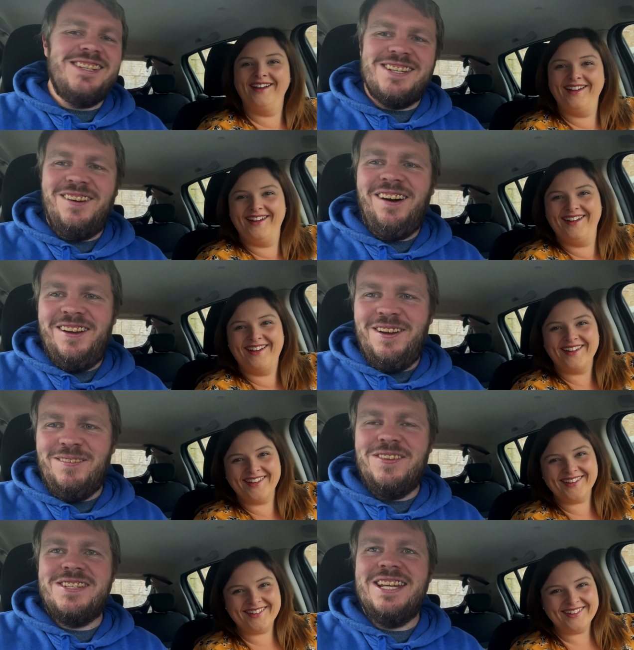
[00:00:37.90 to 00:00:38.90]
Speaker 1: is quite a
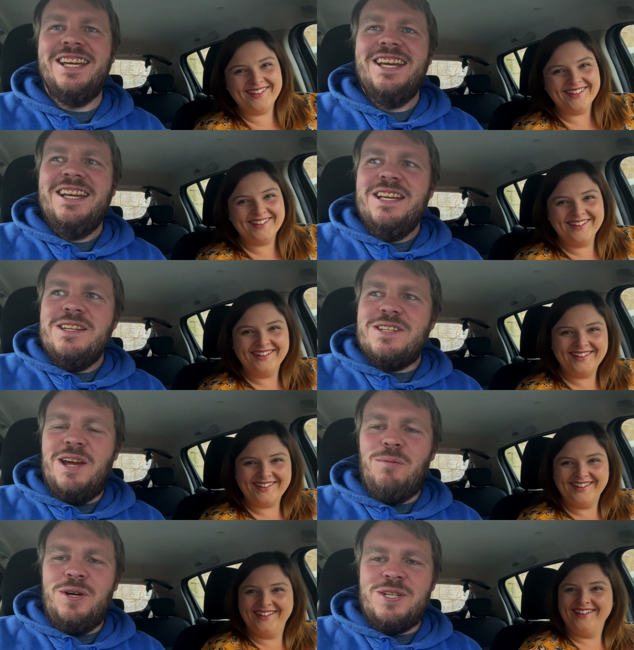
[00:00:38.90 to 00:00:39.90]
novelty. So
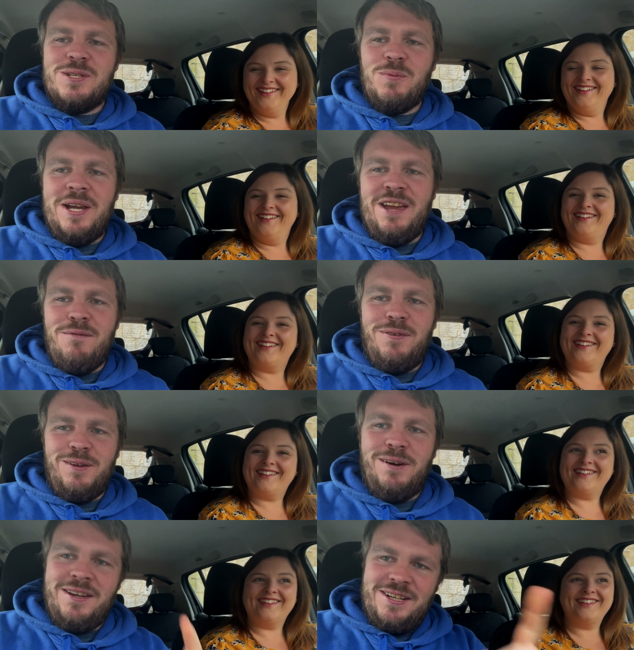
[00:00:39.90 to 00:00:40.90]
we're just waiting for the
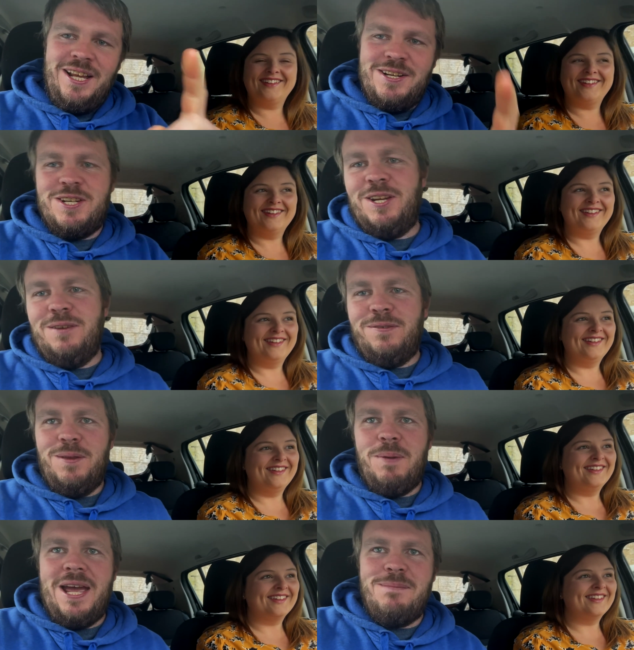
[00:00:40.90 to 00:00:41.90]
rather large queue for the
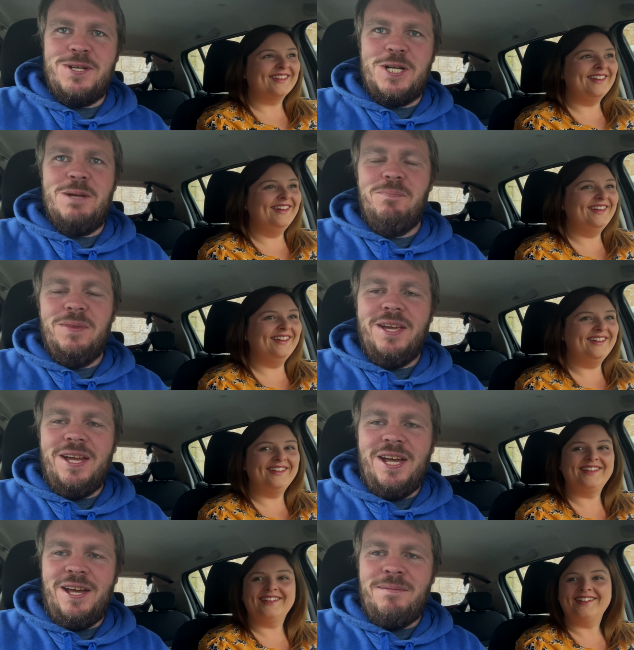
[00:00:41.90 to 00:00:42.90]
pay machine.
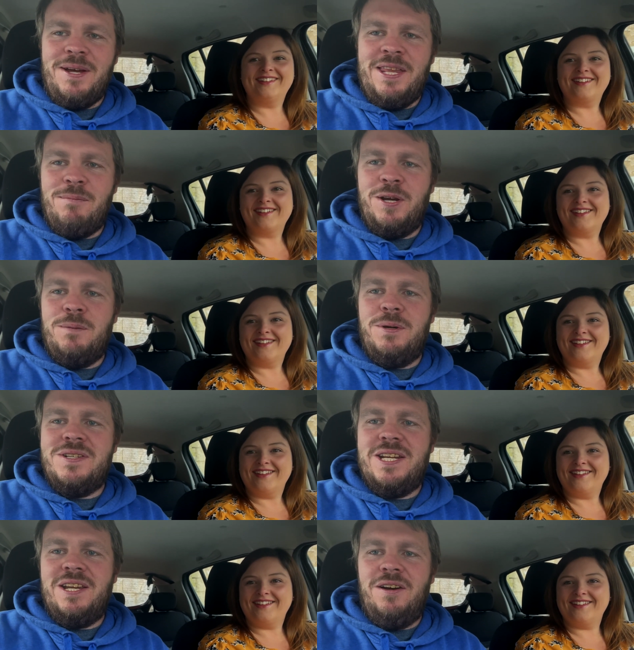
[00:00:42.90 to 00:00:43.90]
Um, and then we're going to put a
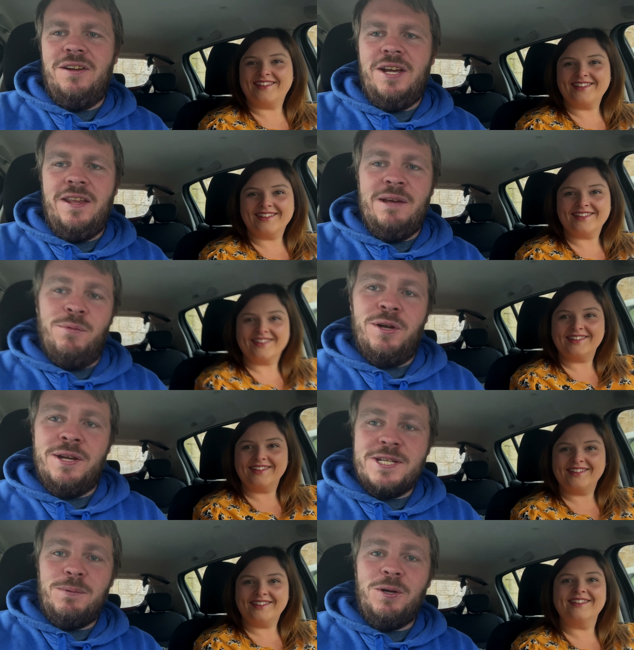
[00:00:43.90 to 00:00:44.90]
ticket on and then we'll go and
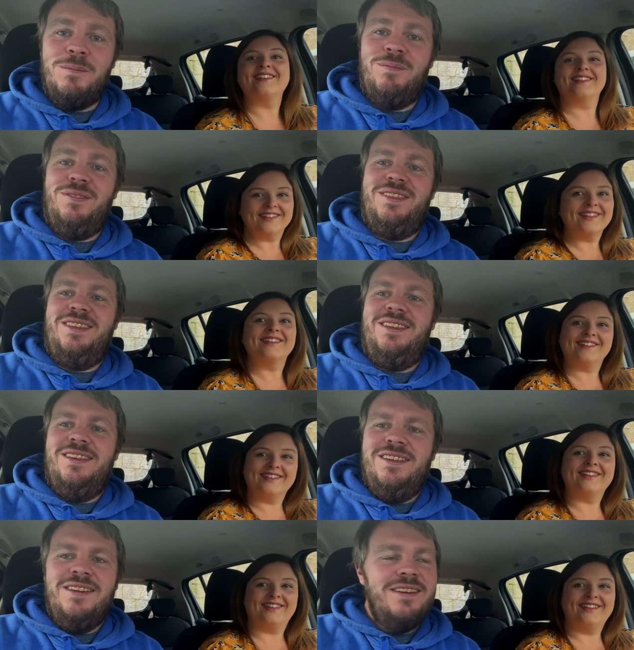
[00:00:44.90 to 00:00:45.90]
explore.
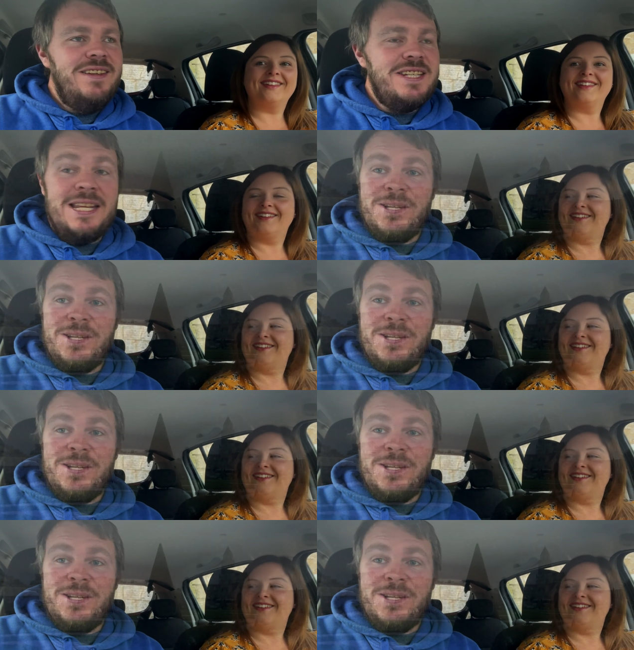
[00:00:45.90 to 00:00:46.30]
So let's